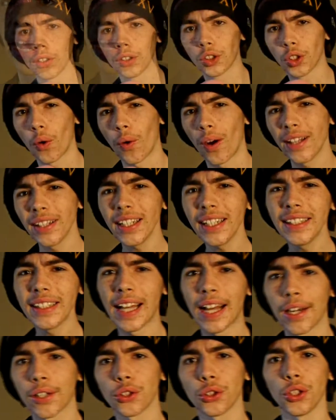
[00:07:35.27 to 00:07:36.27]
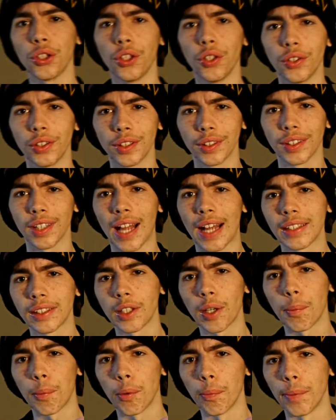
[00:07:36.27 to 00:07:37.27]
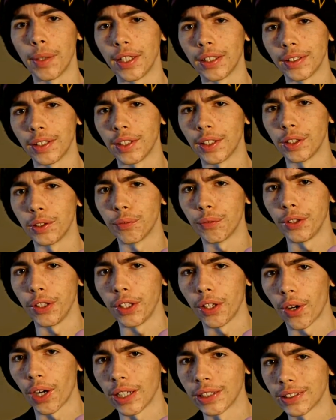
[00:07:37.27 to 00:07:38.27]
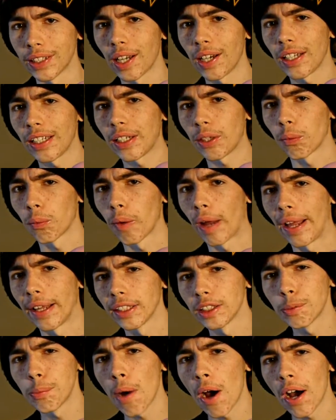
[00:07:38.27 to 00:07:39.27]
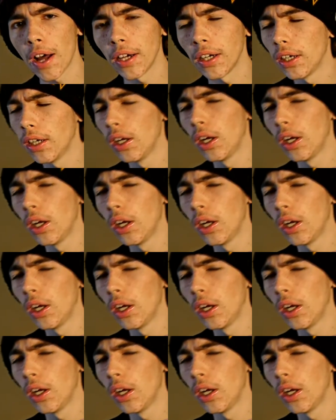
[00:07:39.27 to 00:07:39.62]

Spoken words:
So I like to actually use this last couple minutes of this video as kind of like a rant spot